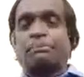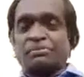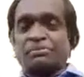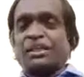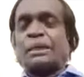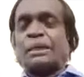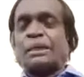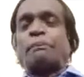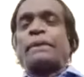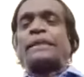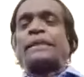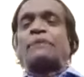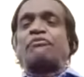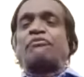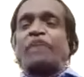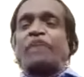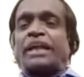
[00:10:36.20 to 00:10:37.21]
them,
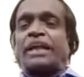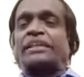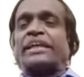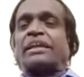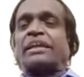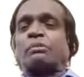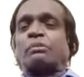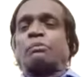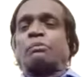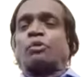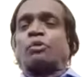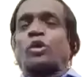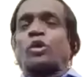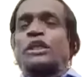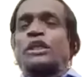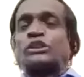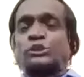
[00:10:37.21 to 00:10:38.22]
make them forget their
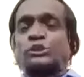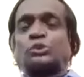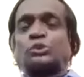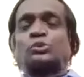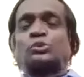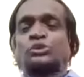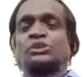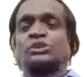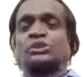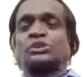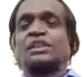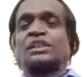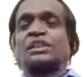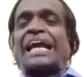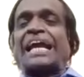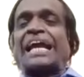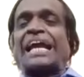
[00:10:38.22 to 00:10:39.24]
issues
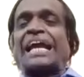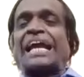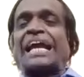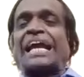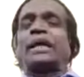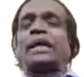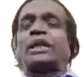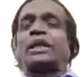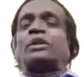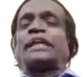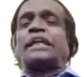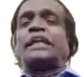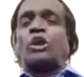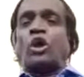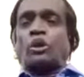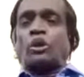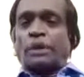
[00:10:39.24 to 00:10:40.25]
and lead
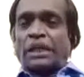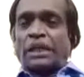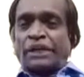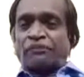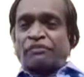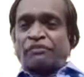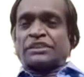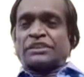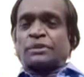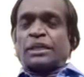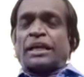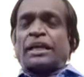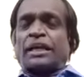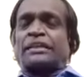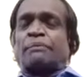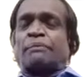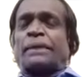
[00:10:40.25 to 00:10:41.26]
a normal life,
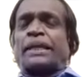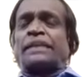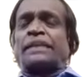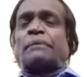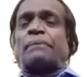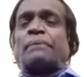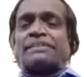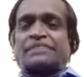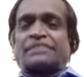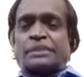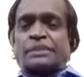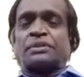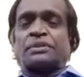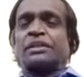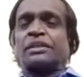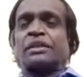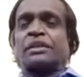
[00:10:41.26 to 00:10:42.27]
making them
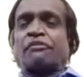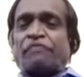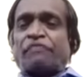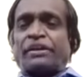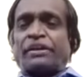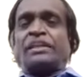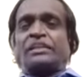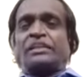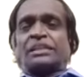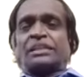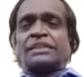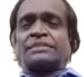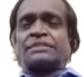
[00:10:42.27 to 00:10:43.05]
accept failure.